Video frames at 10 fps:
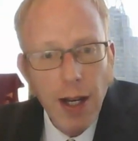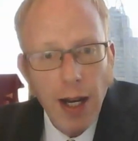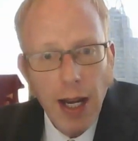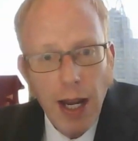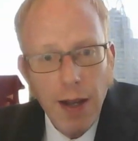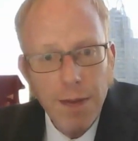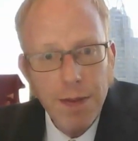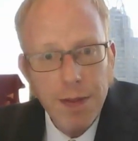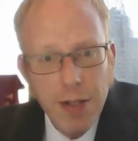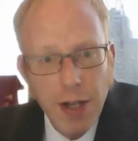I have
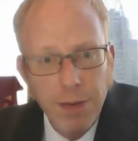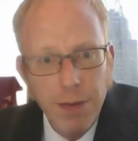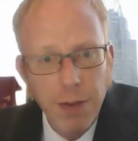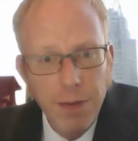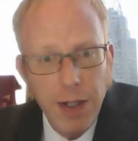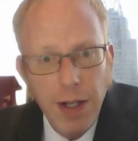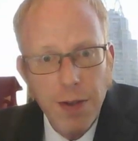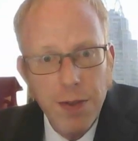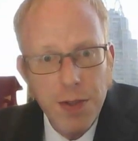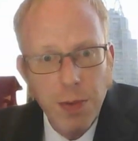several
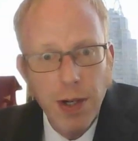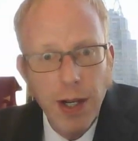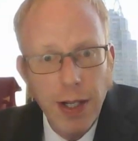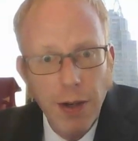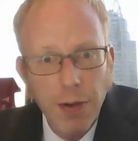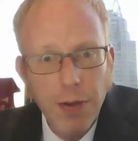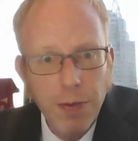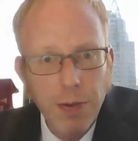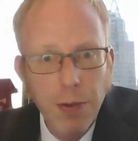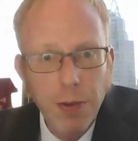videos where I go
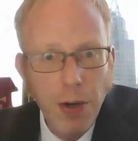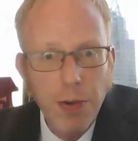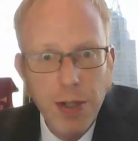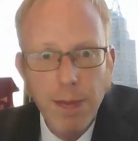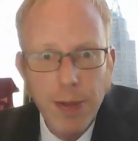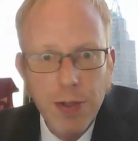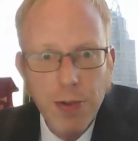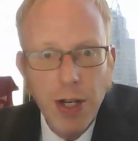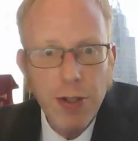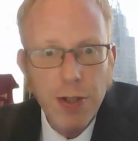through code
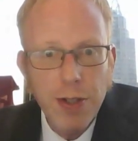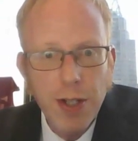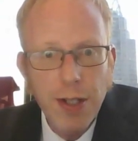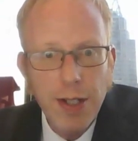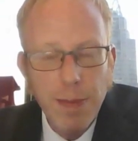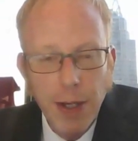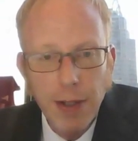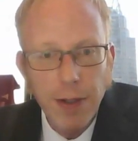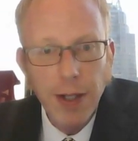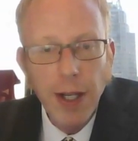demonstrations in the
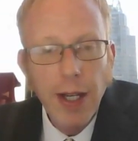debugger.